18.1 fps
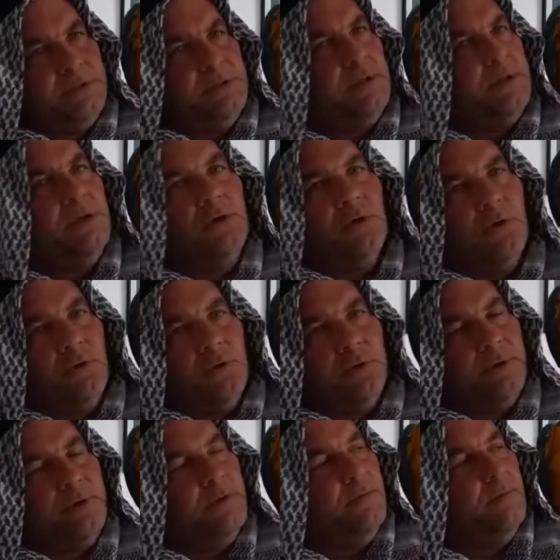
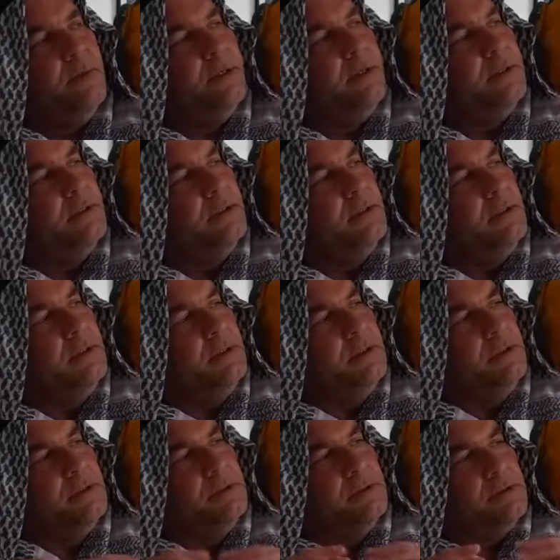CEO in a way.
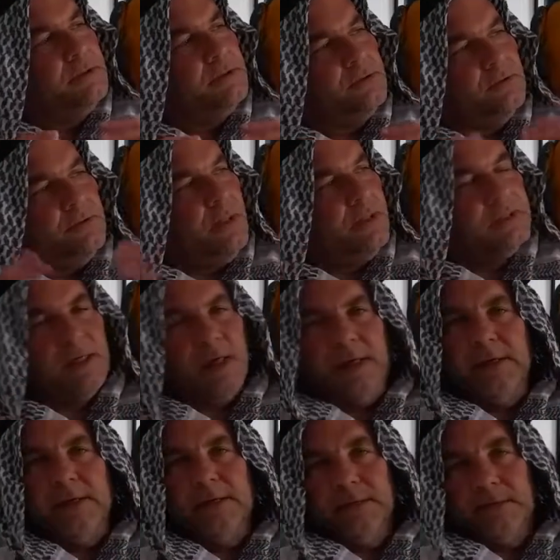So that's
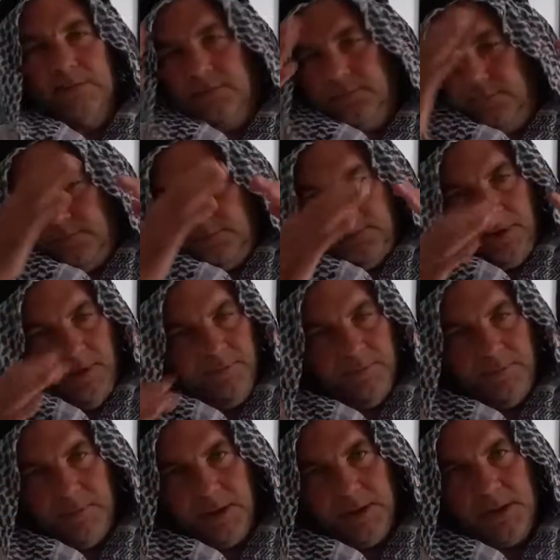clear.
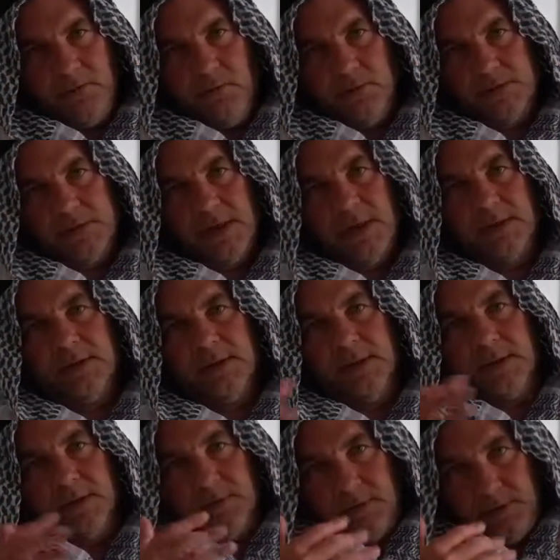Everybody was
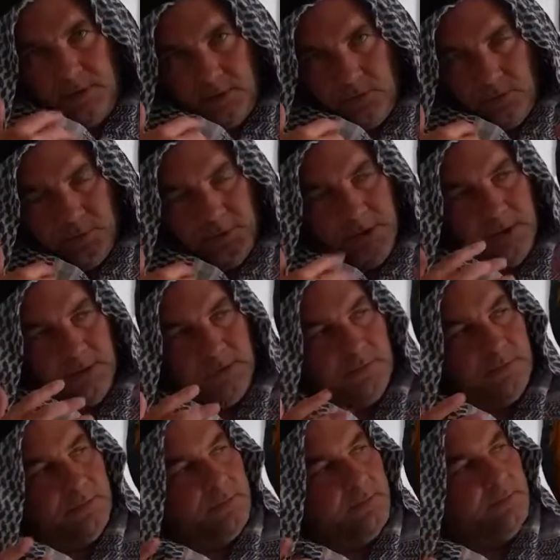underneath, including
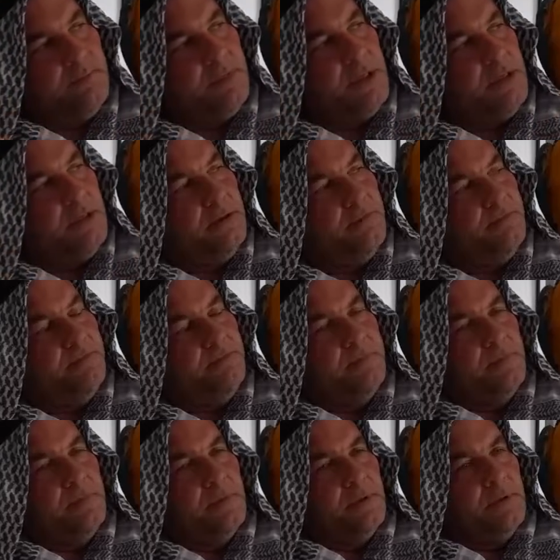me.
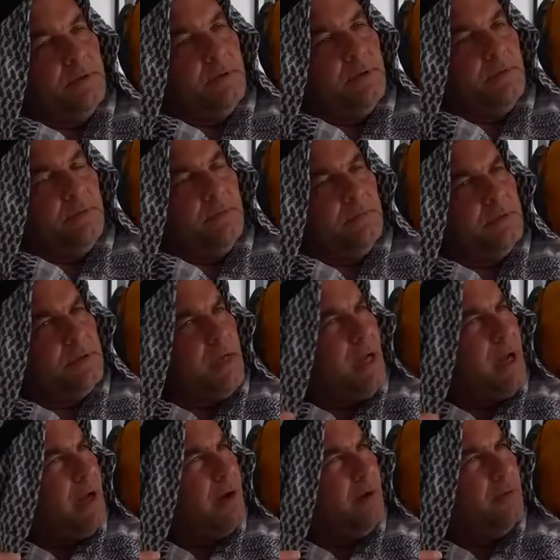
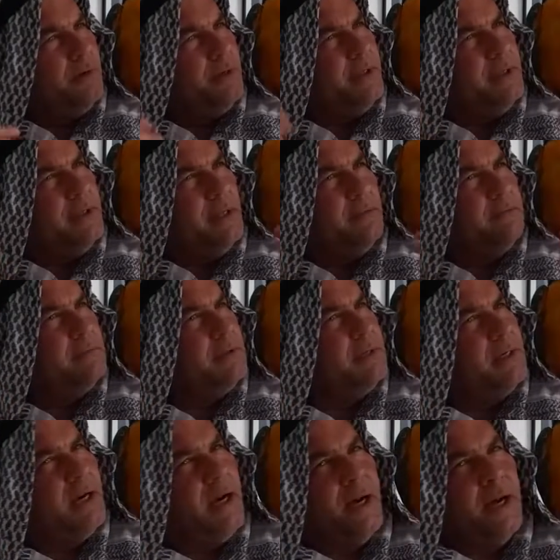Now he named
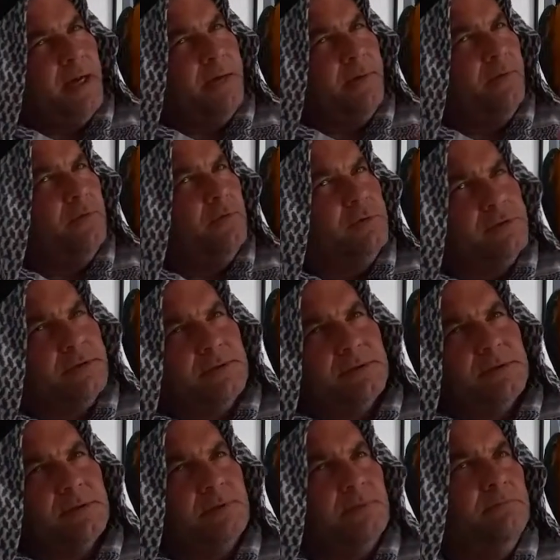a guy
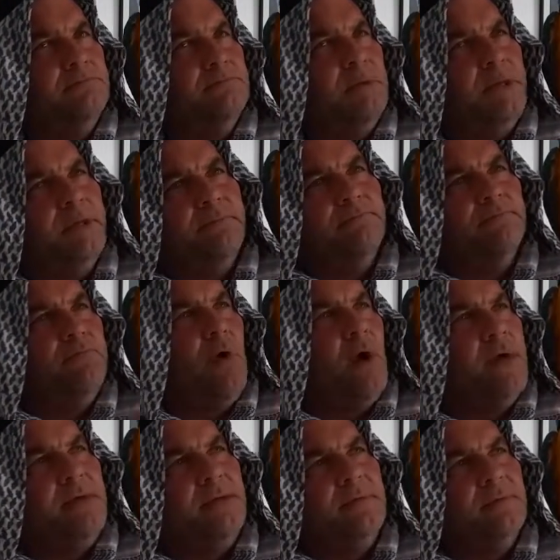who's like
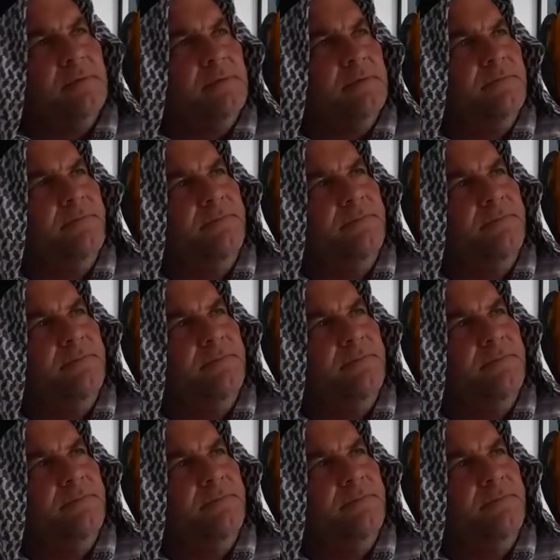running